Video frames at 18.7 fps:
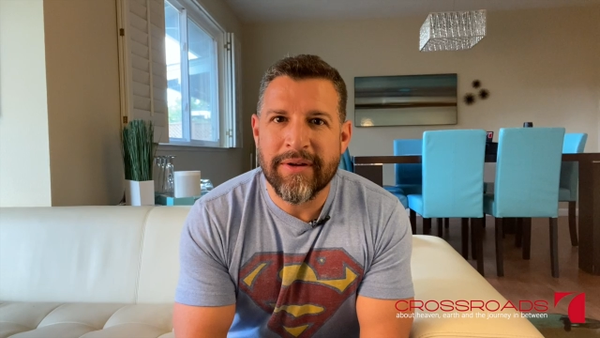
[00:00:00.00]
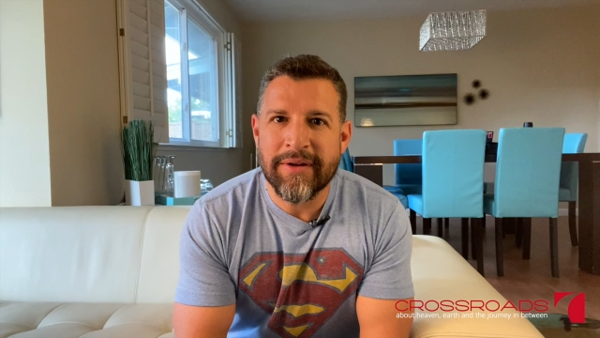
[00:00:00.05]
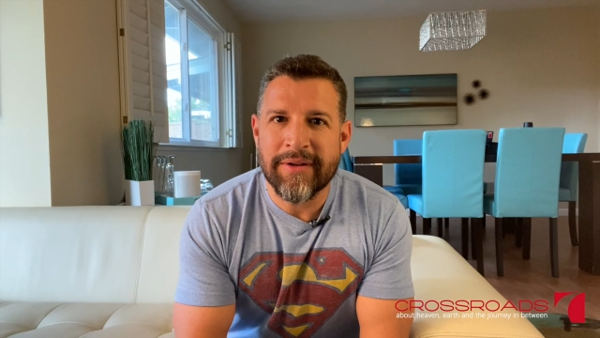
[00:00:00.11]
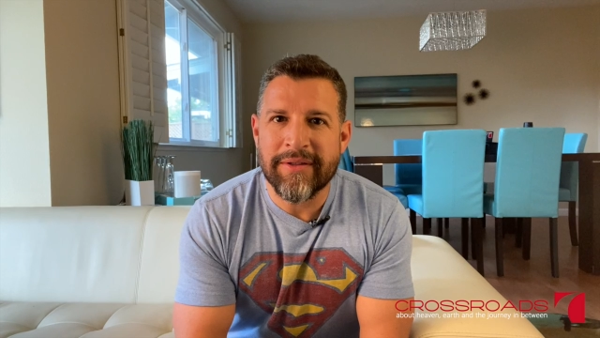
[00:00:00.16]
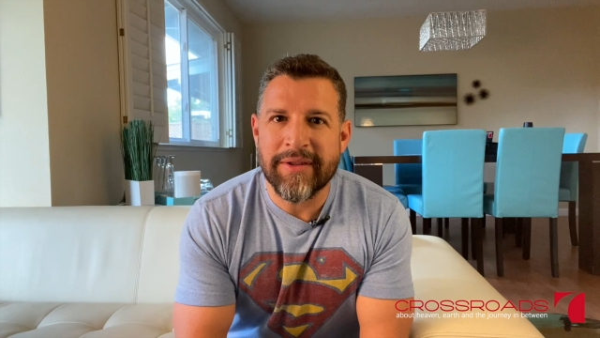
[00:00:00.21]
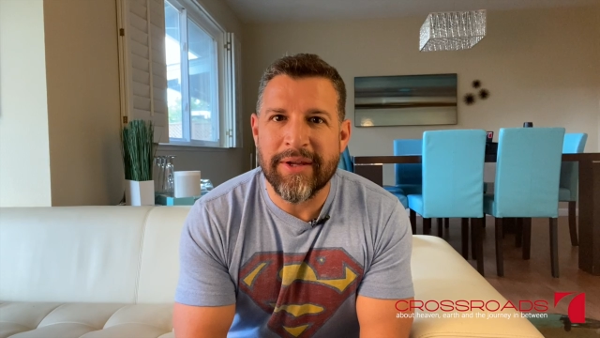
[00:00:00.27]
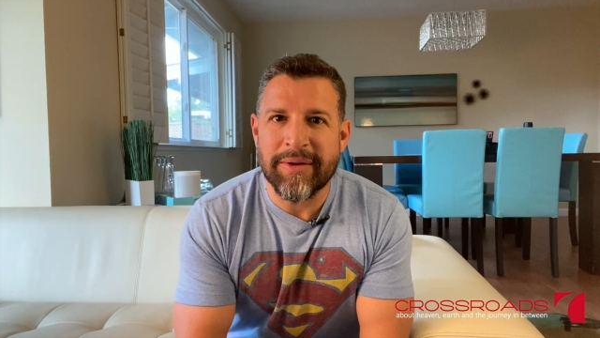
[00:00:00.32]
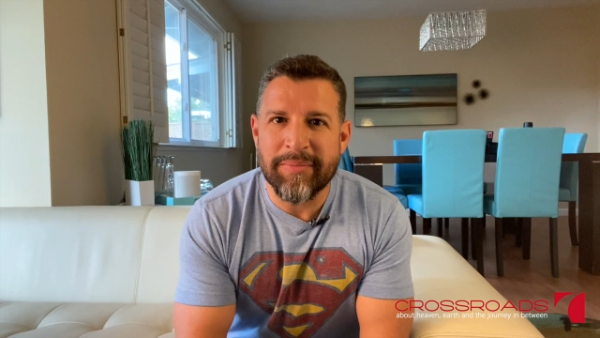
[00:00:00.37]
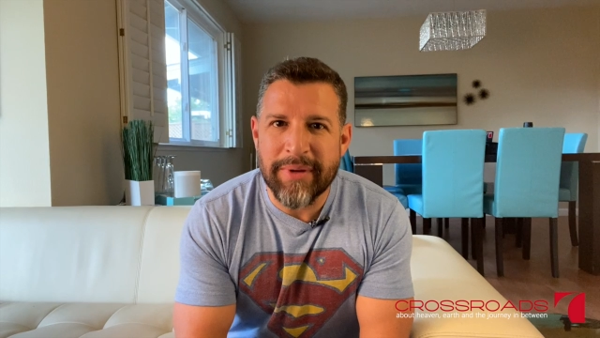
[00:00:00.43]

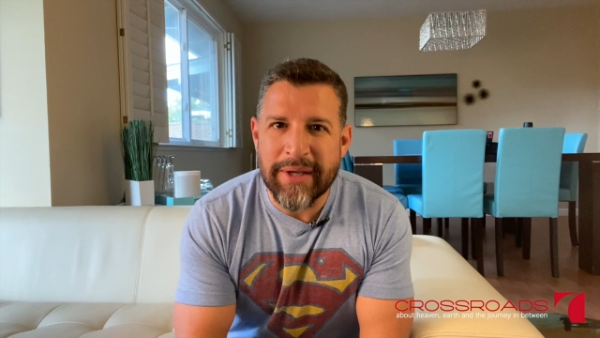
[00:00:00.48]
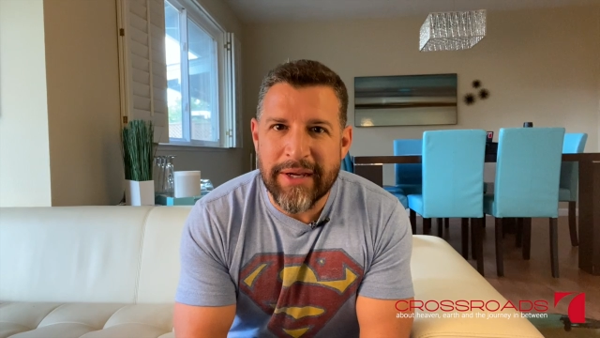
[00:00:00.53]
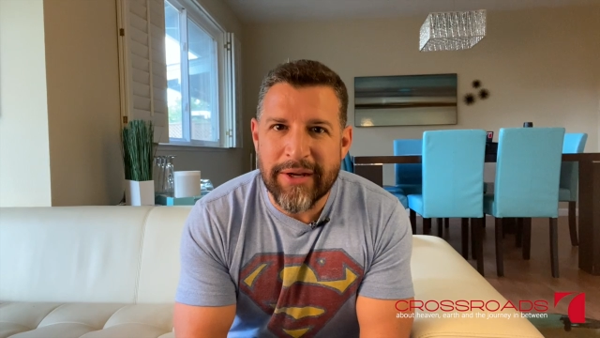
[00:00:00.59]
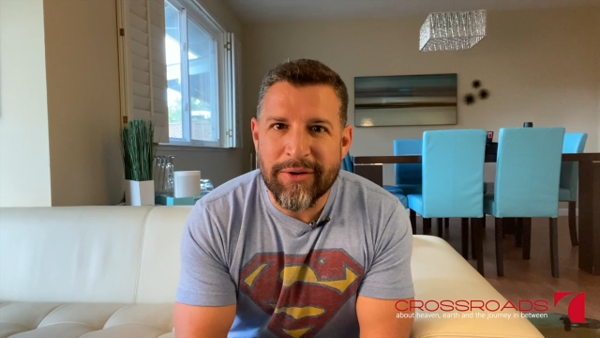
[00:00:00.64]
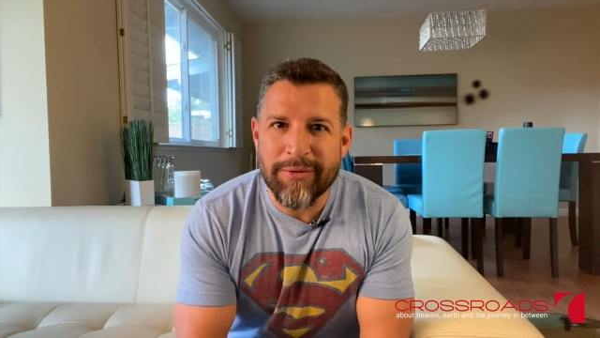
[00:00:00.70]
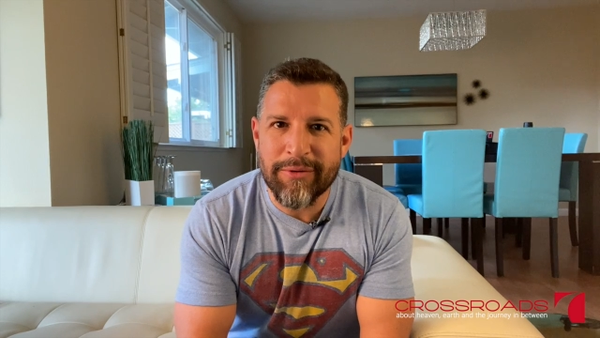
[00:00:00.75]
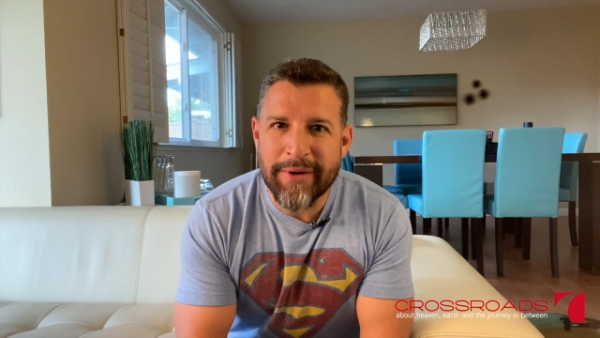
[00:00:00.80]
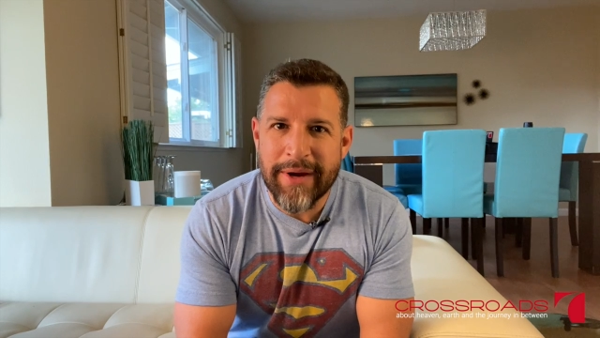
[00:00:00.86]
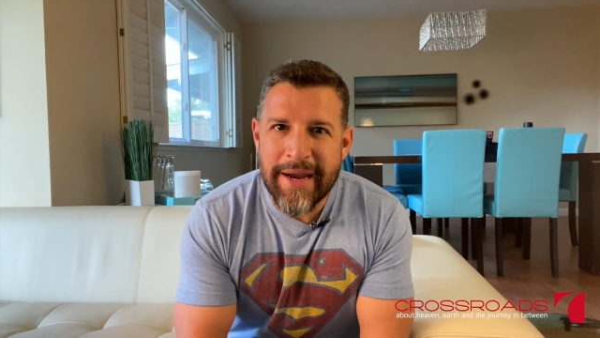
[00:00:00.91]
than being
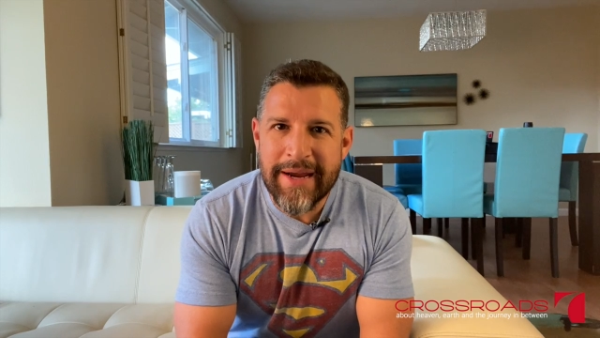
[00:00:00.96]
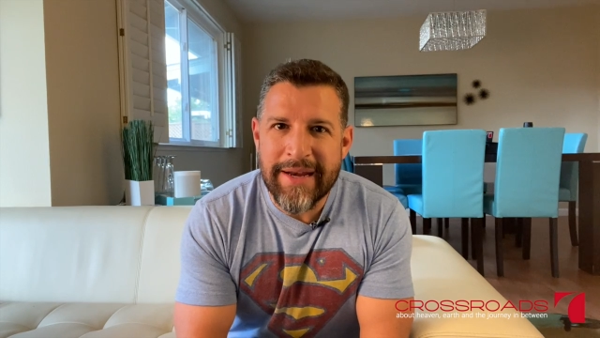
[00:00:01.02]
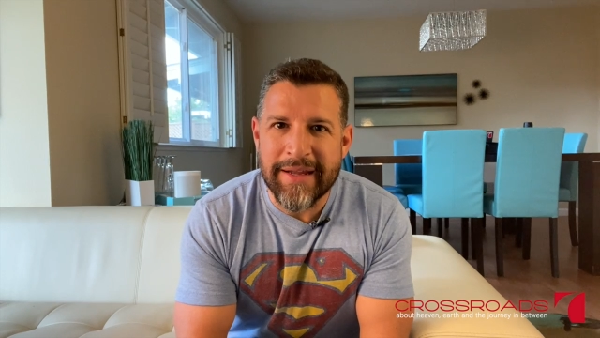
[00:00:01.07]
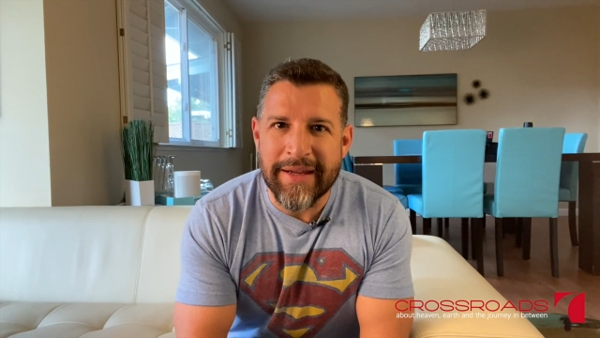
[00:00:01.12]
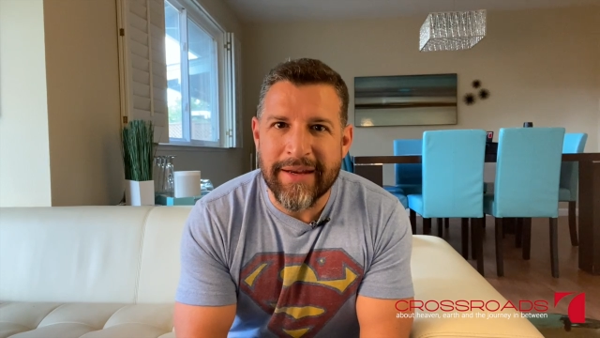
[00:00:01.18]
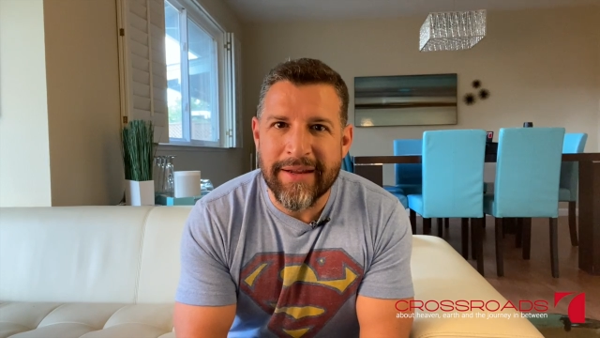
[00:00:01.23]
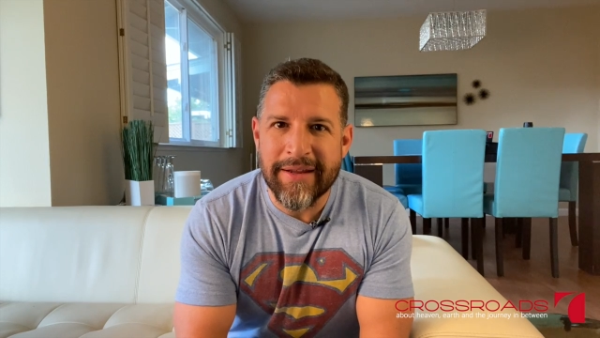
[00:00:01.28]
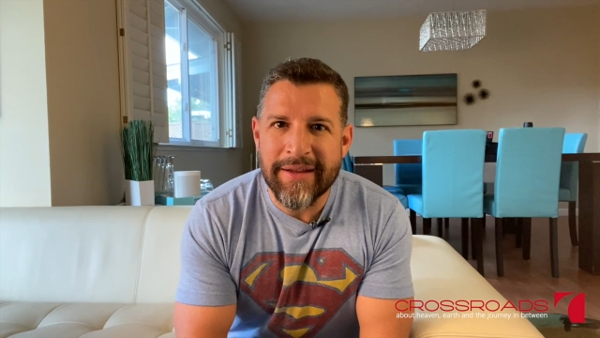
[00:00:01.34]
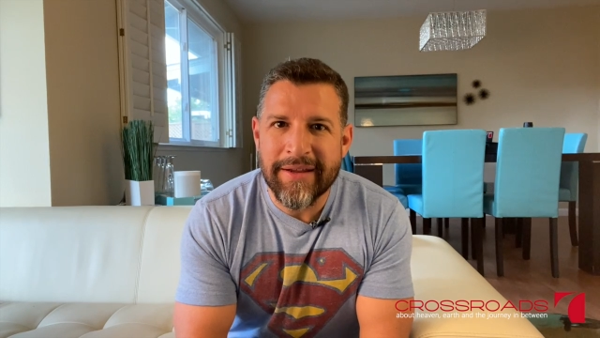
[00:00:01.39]

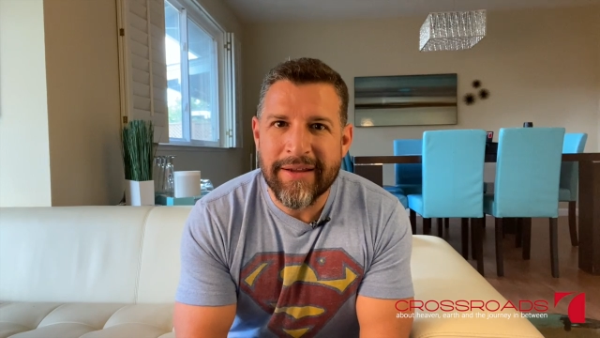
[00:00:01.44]
created